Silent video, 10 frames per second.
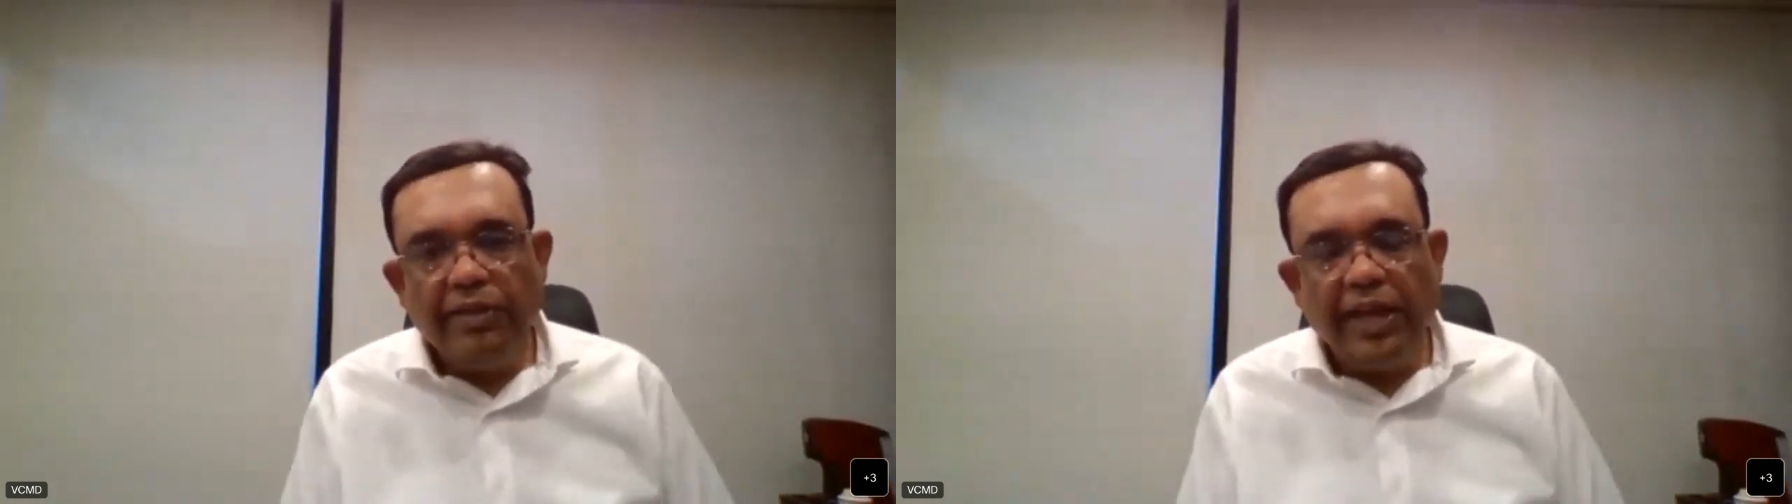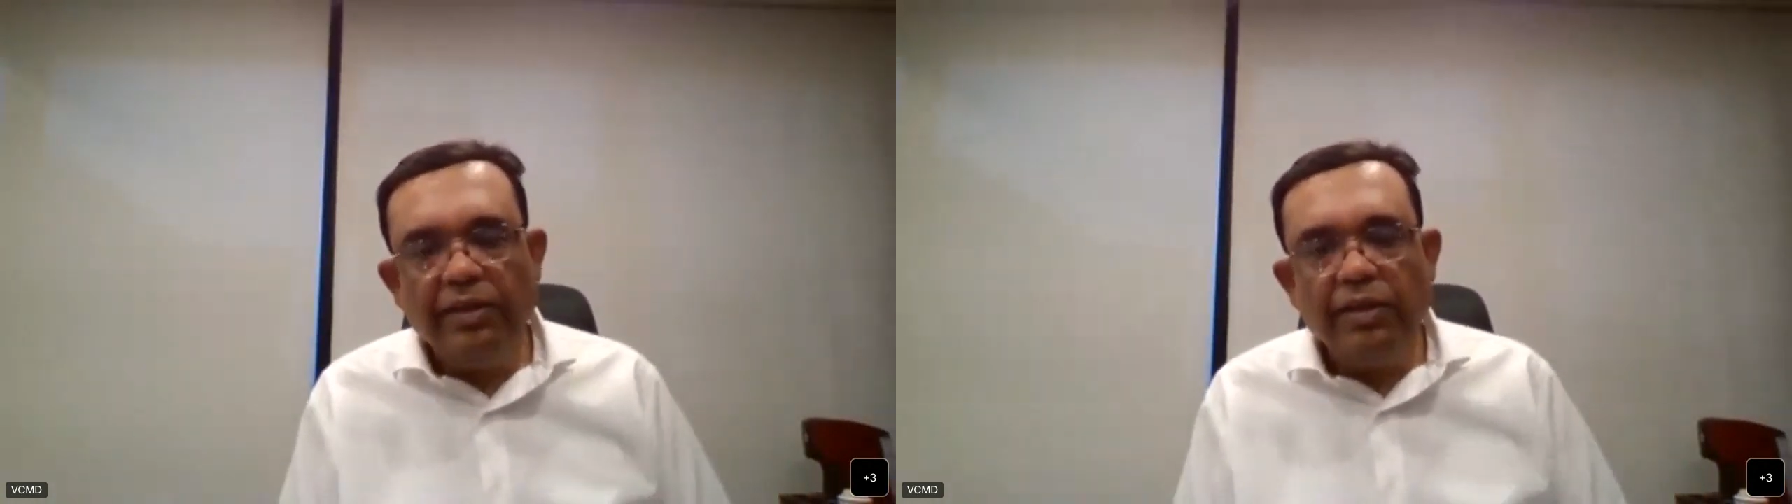
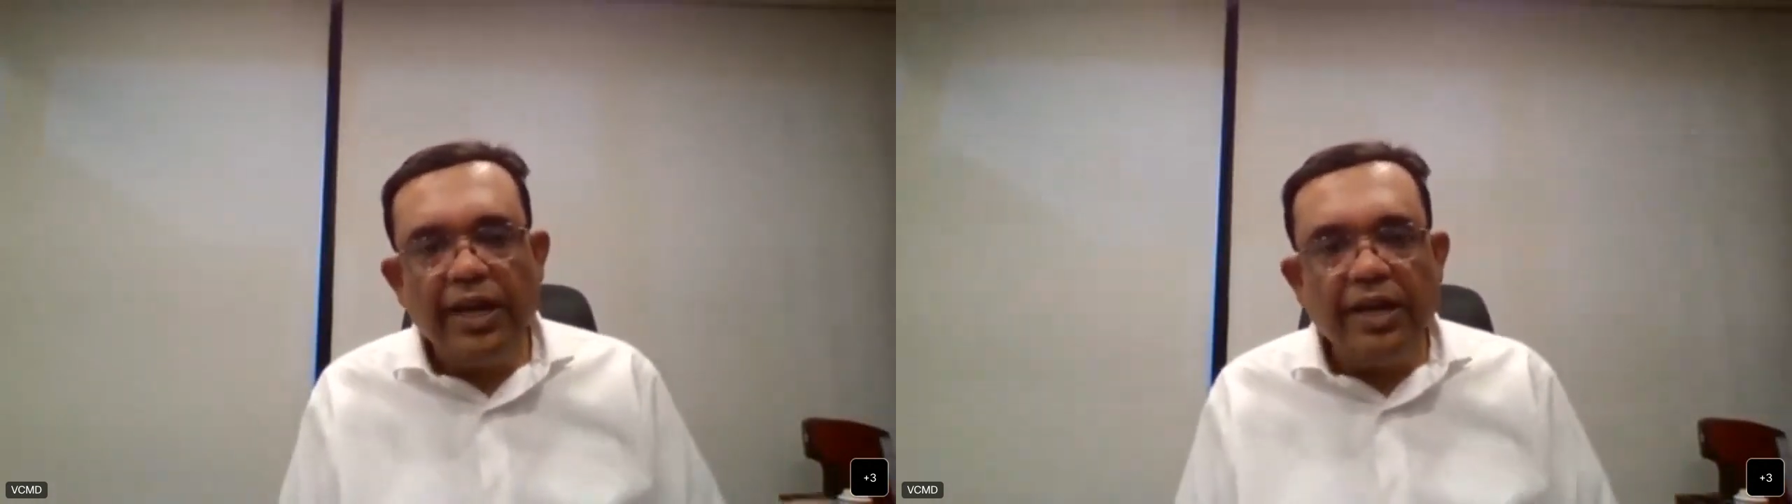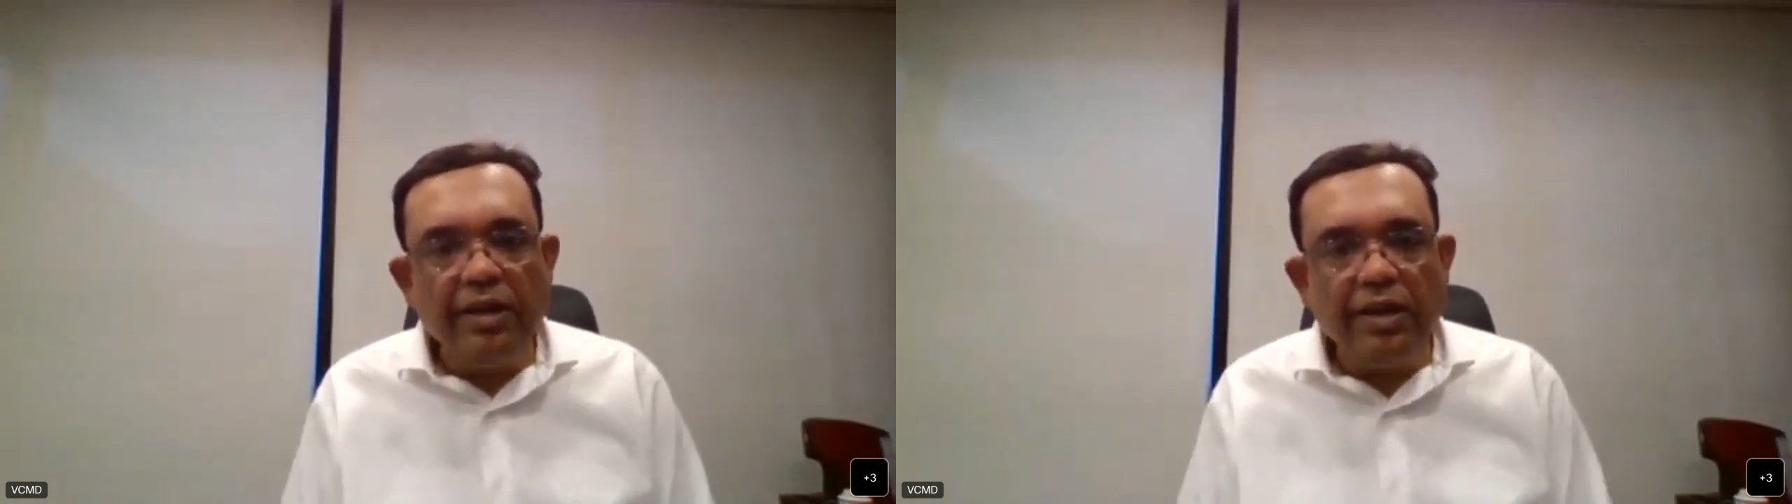Then
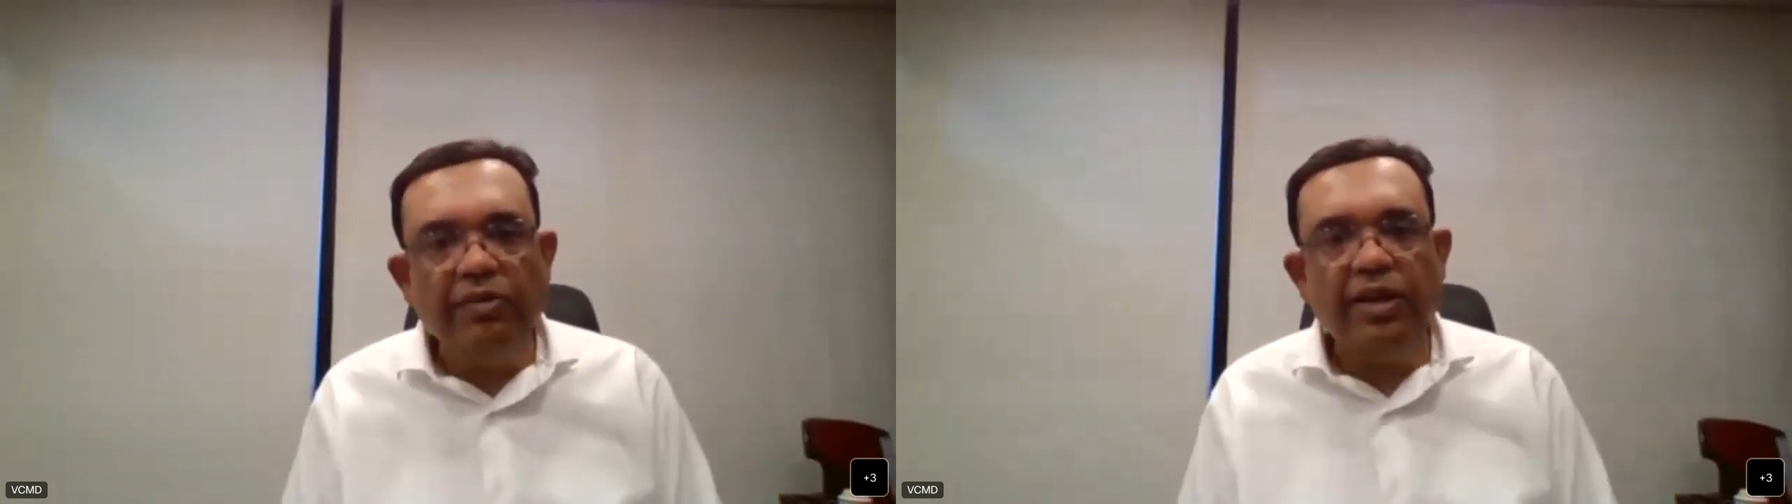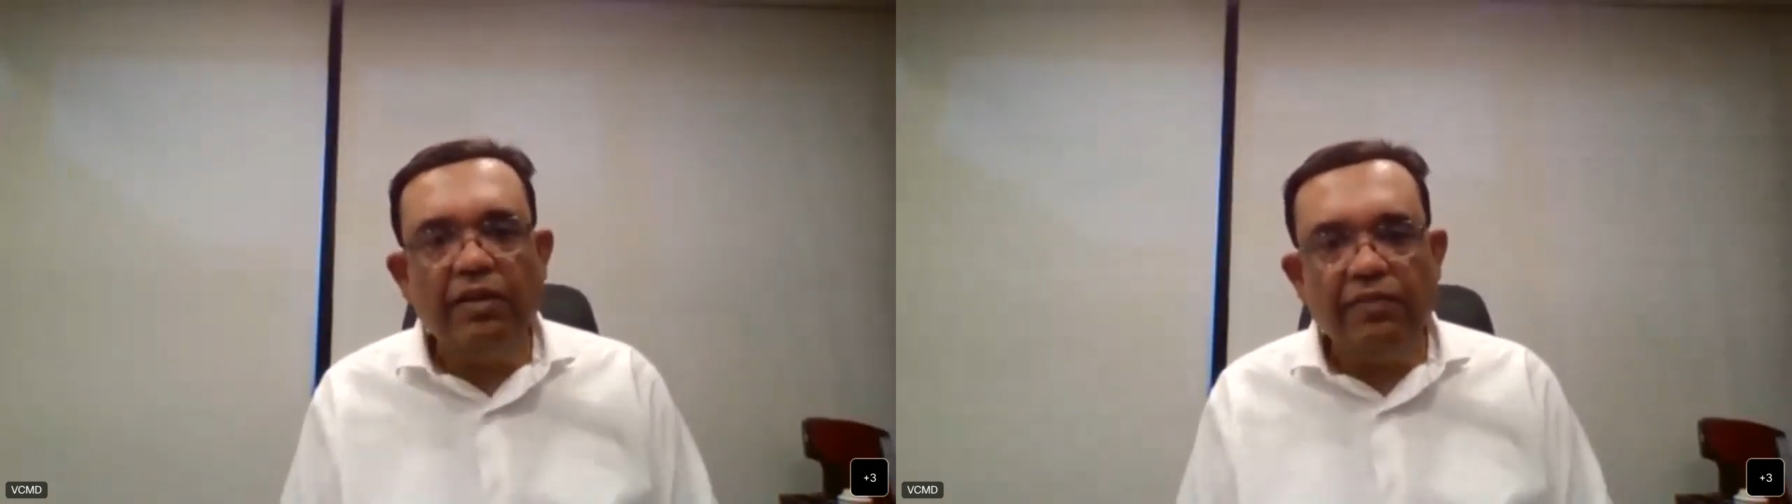the Indian
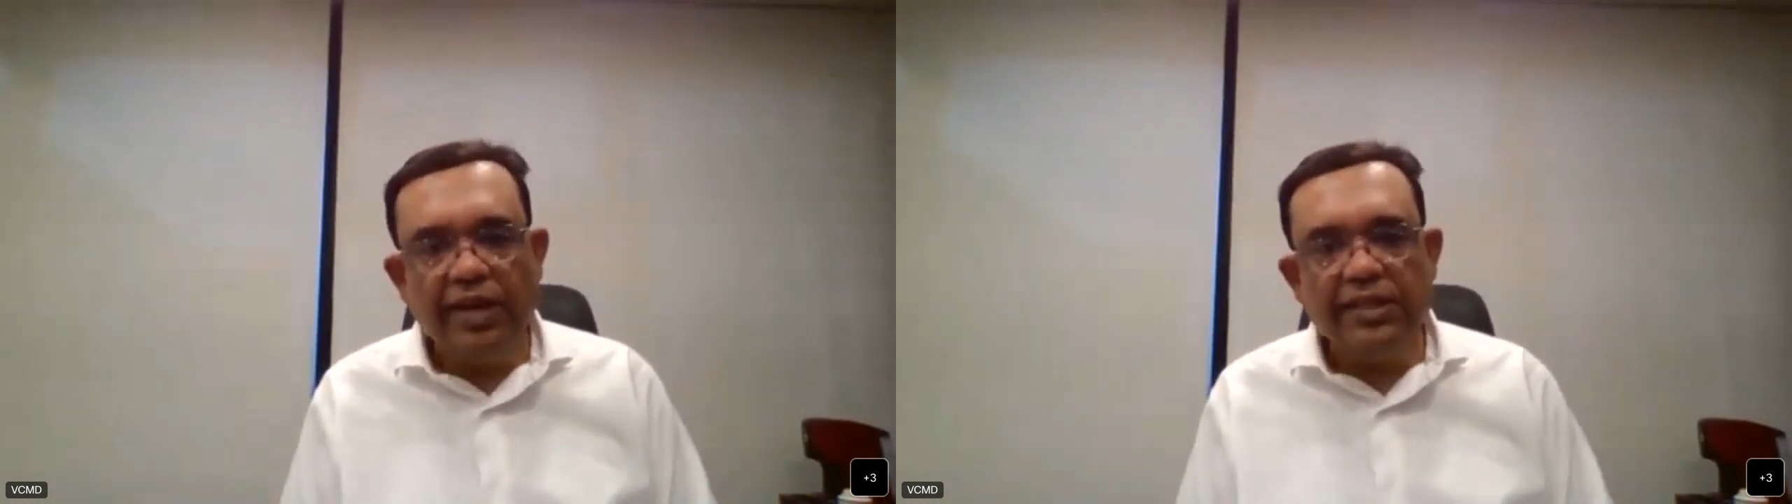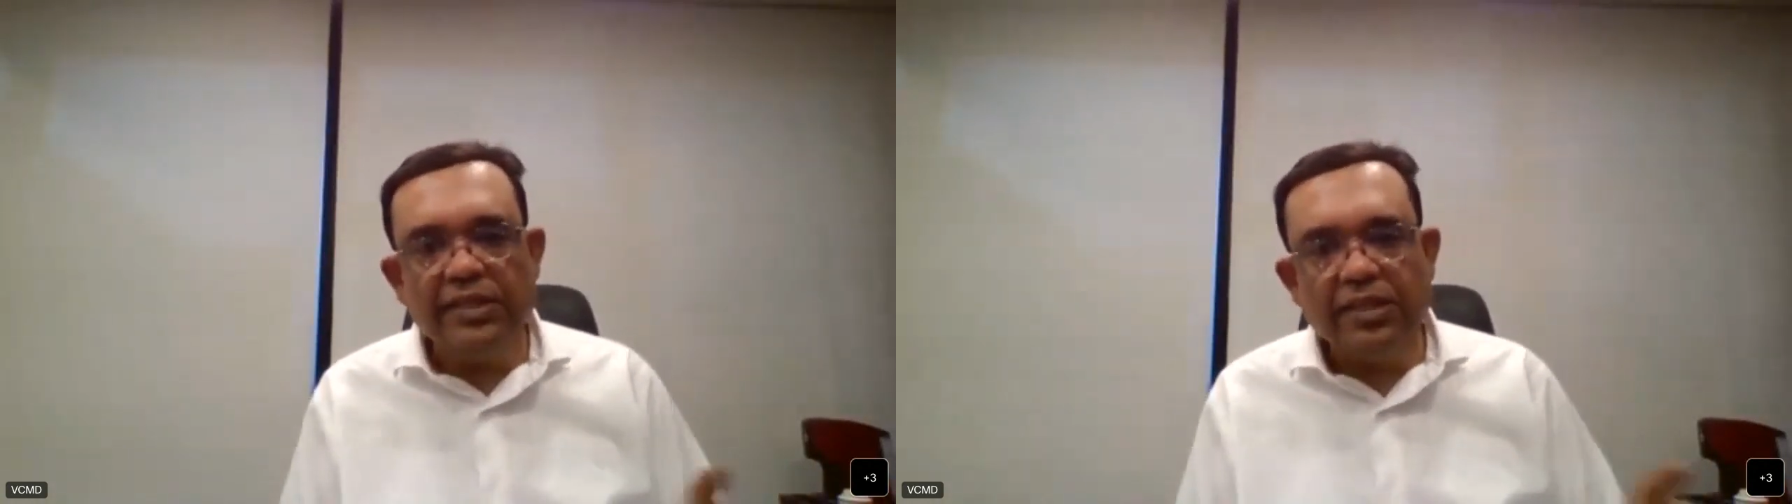
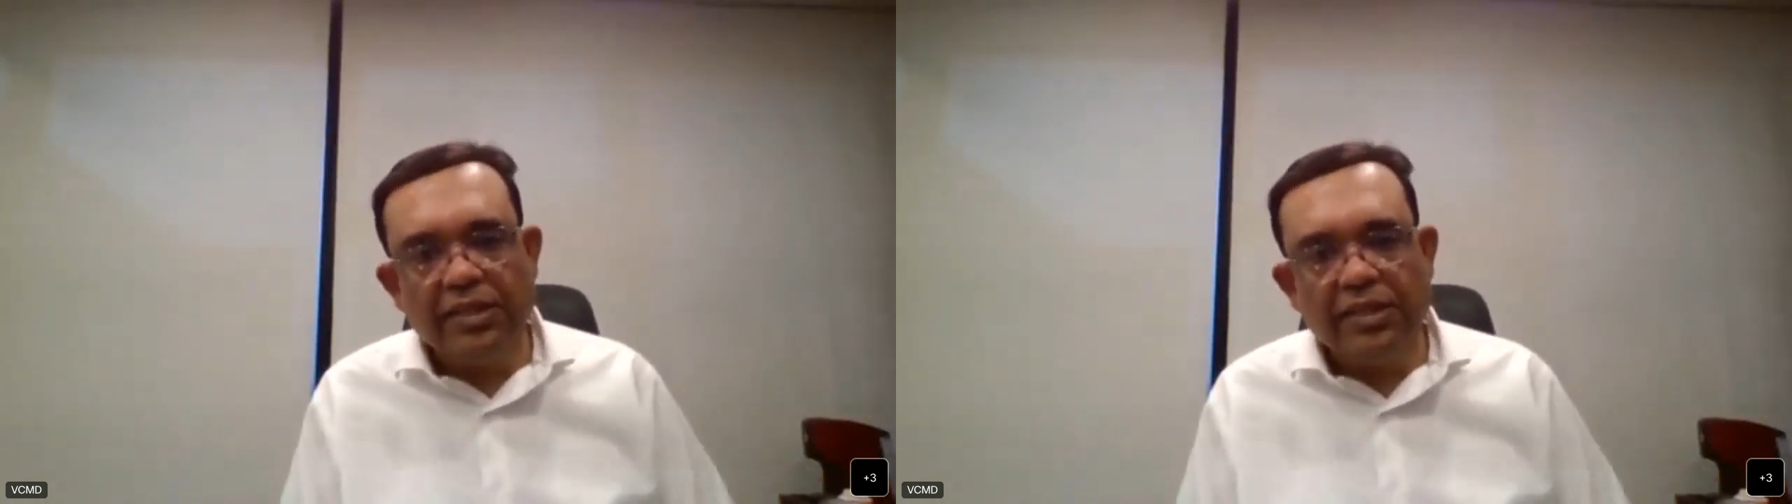Railways